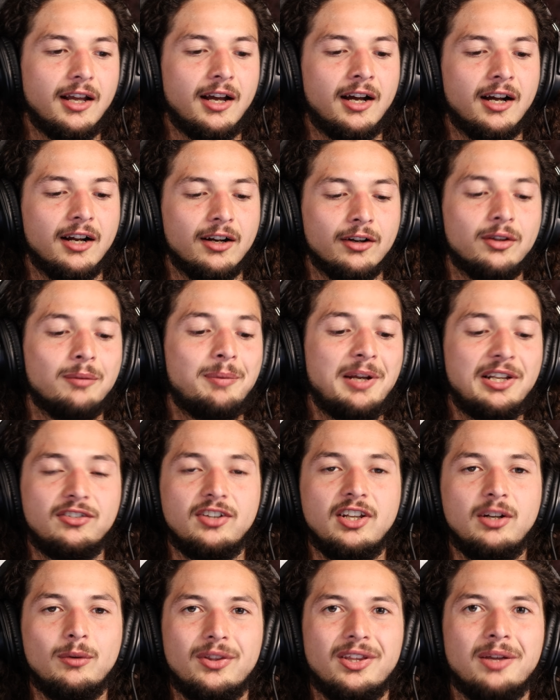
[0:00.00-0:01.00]
or the best
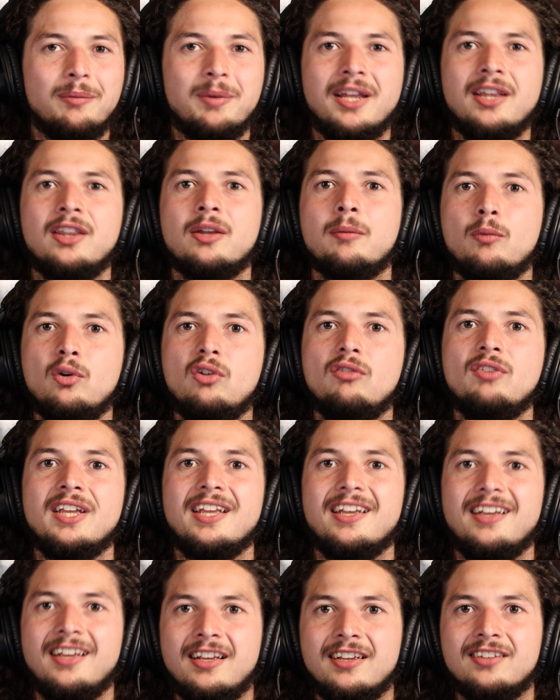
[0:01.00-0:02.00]
scene with him in the
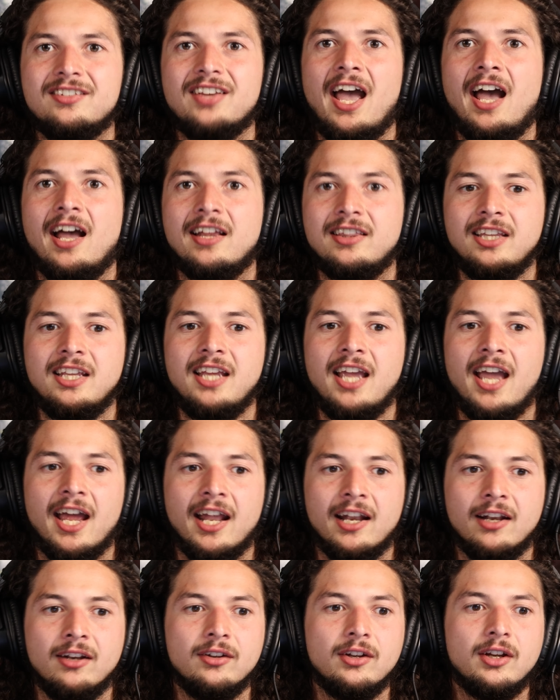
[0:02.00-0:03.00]
movie is at the
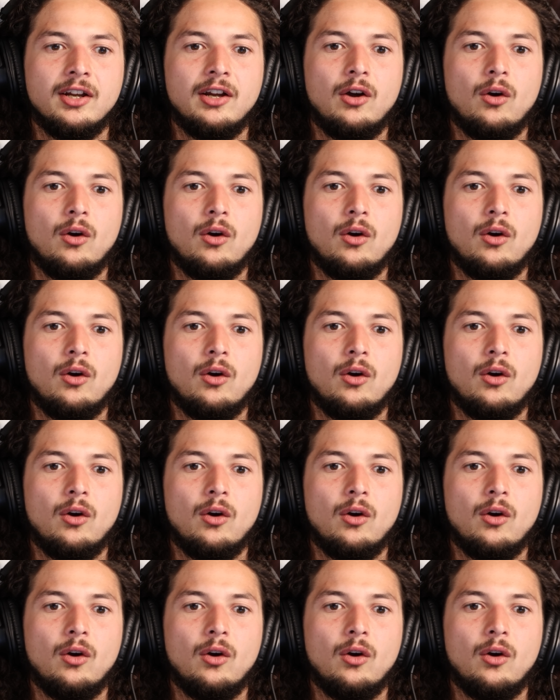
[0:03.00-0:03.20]
end,